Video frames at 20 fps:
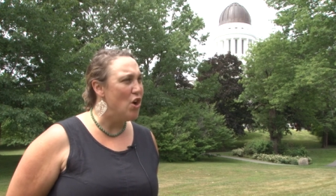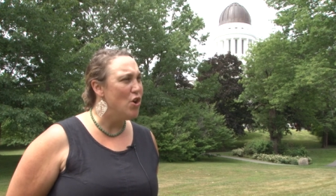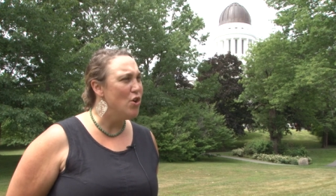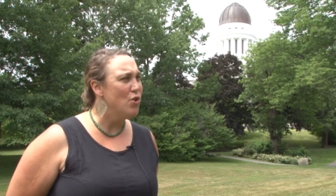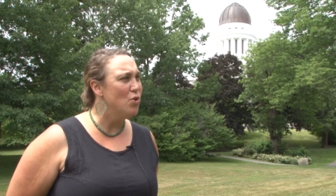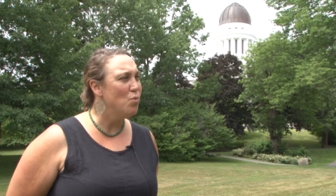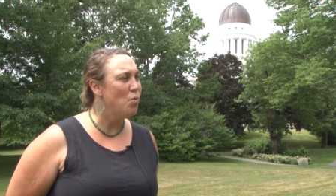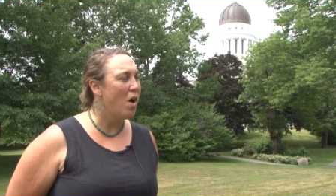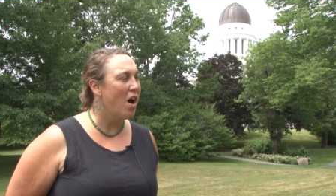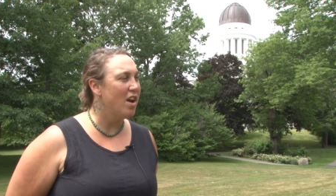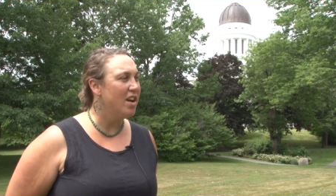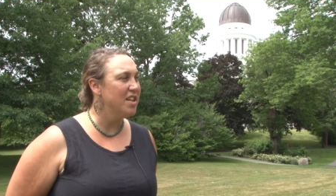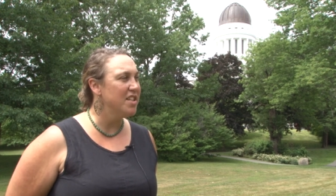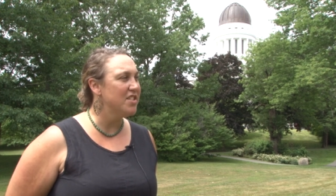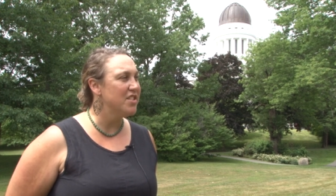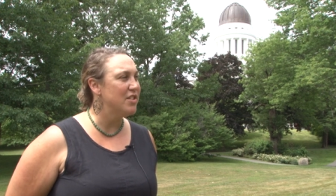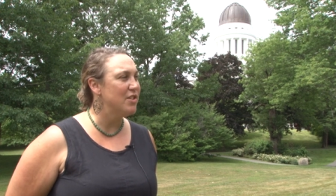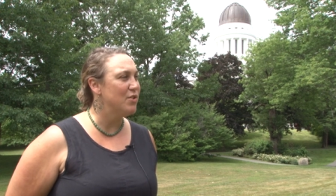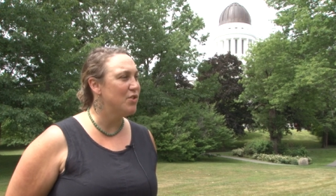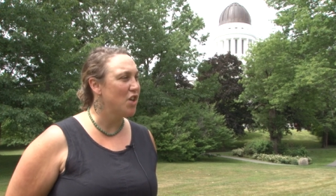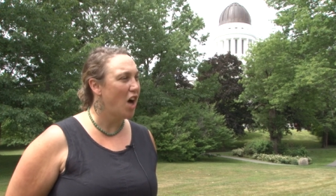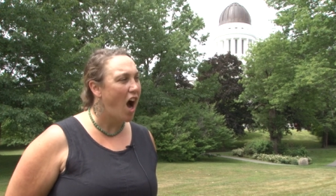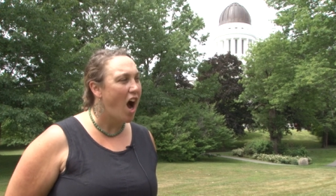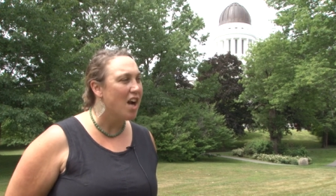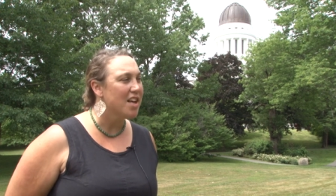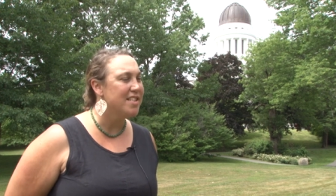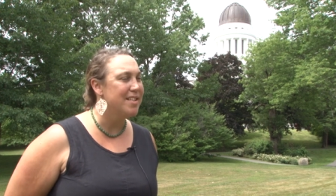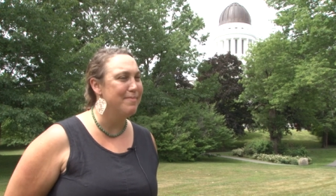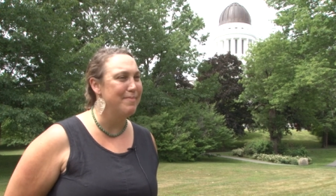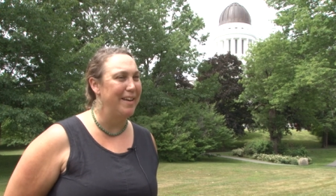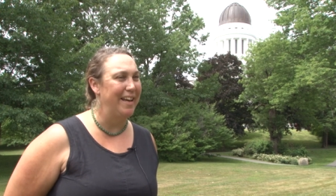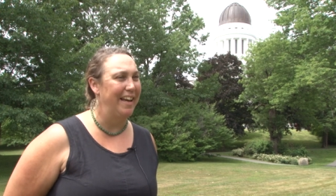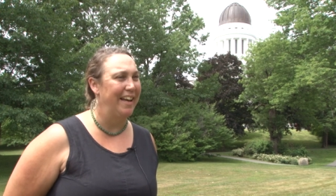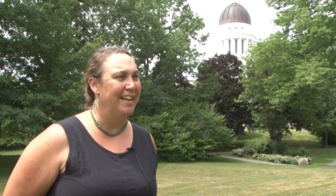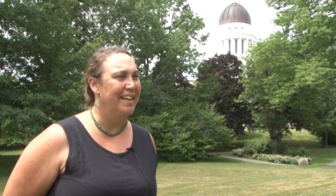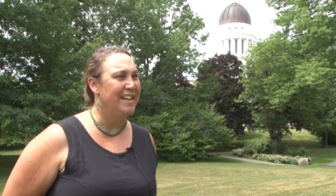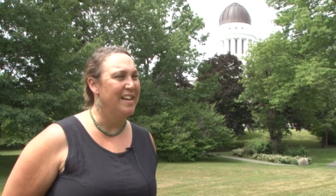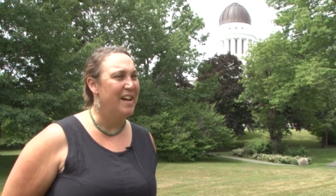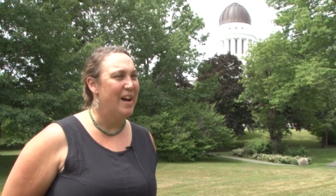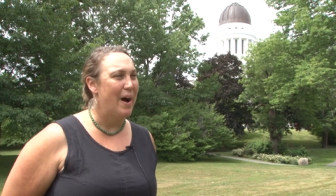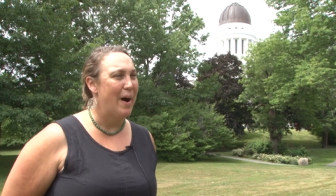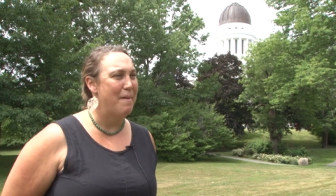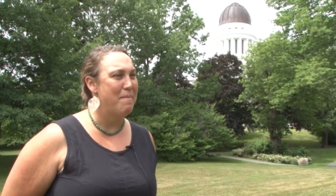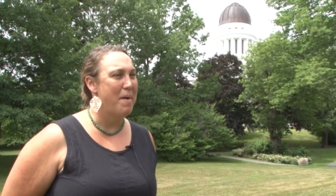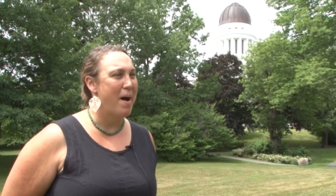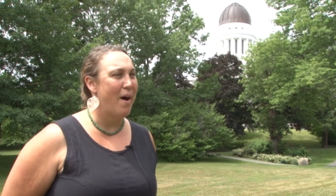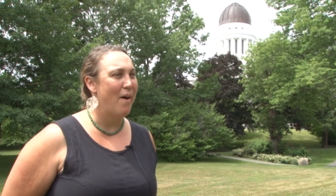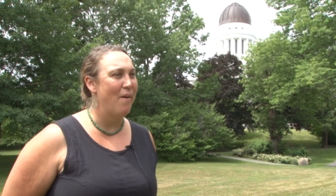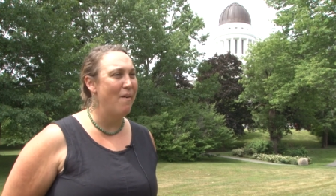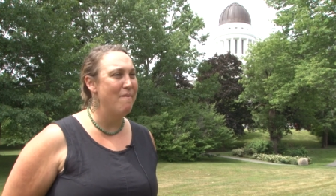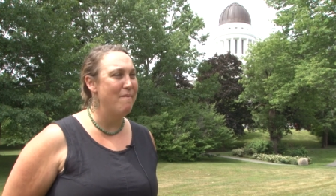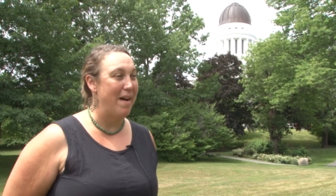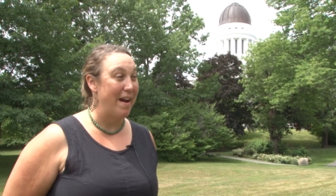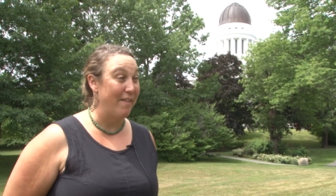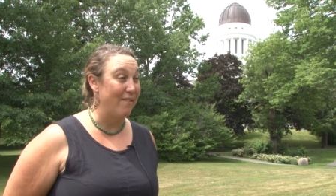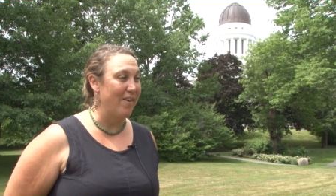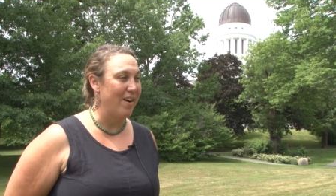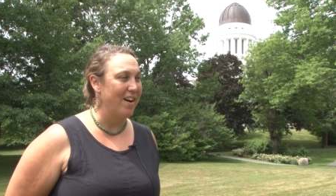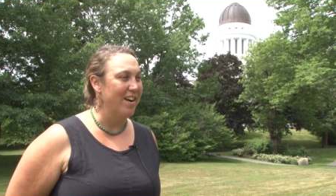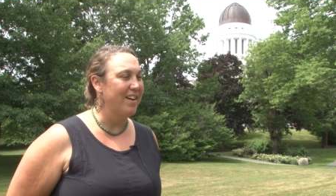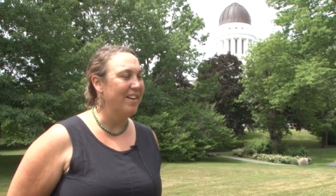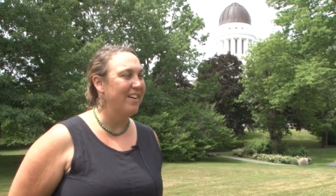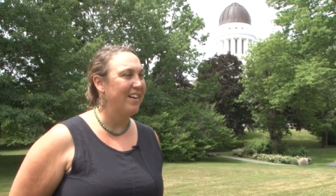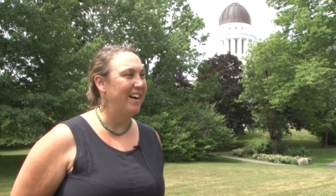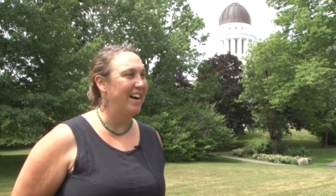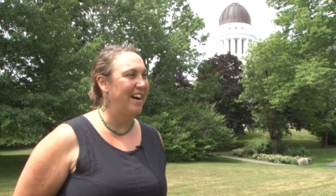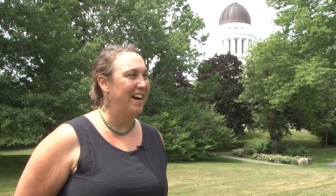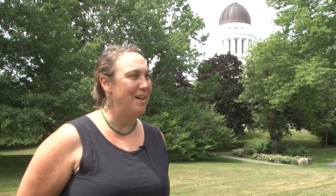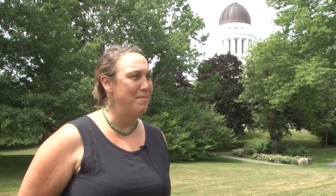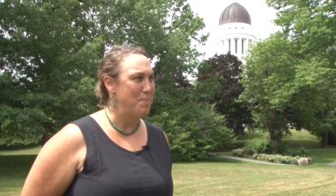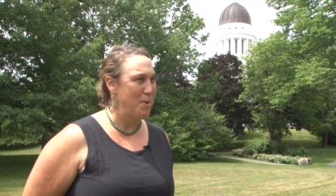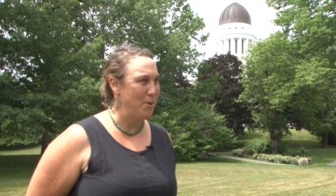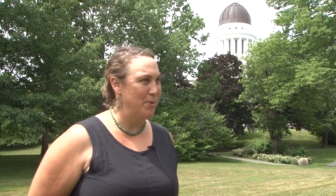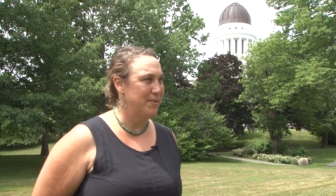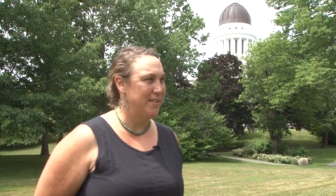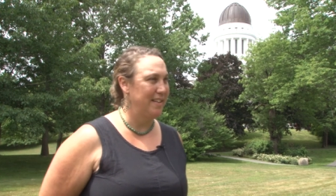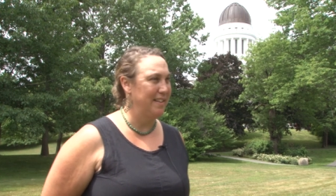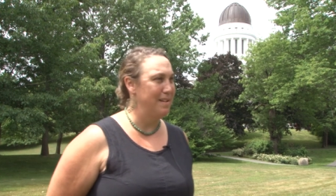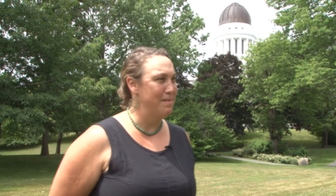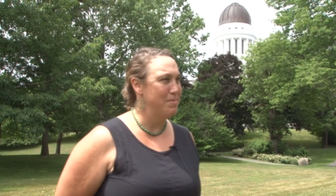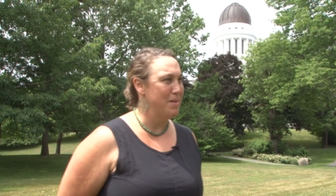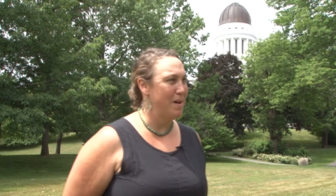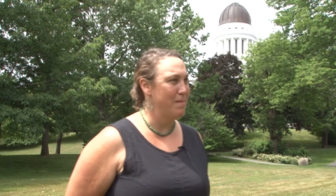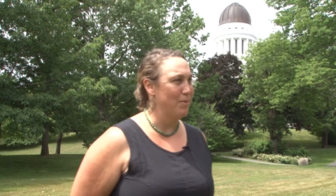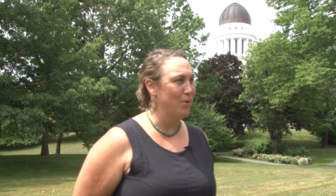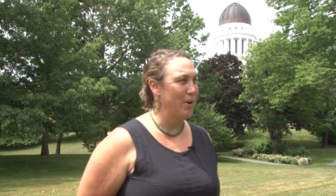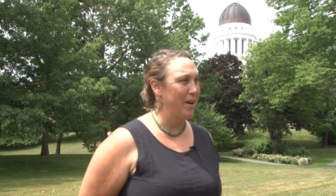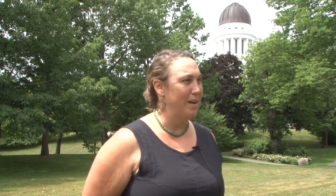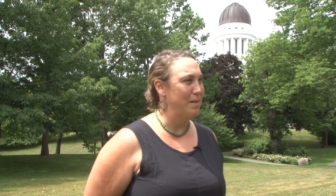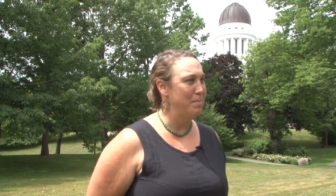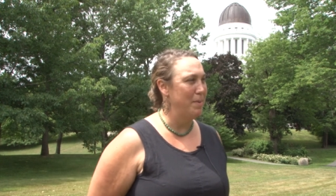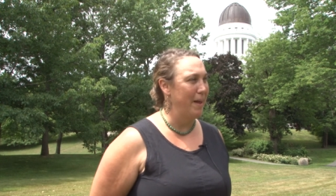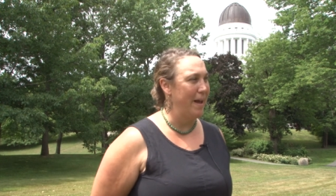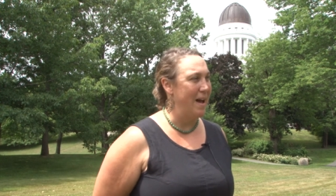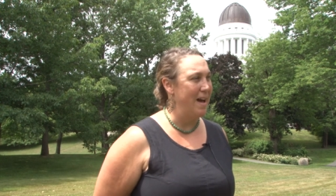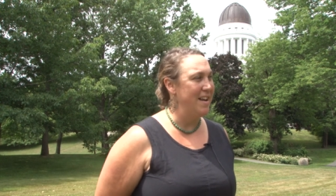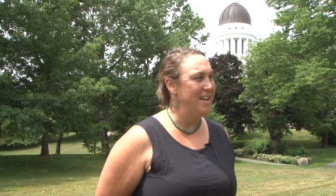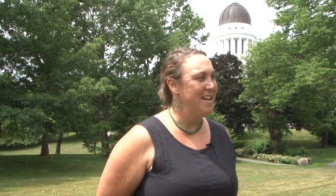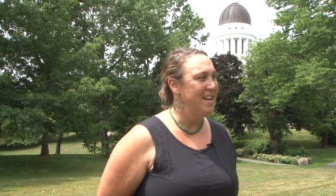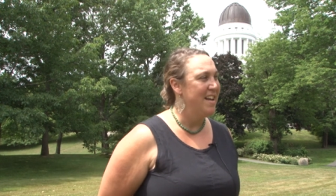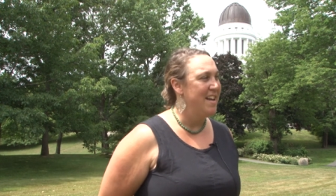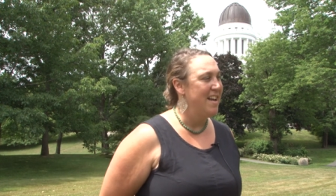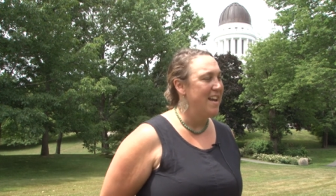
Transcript: who wanted to talk to me about my work uh, posing the Plum Creek plan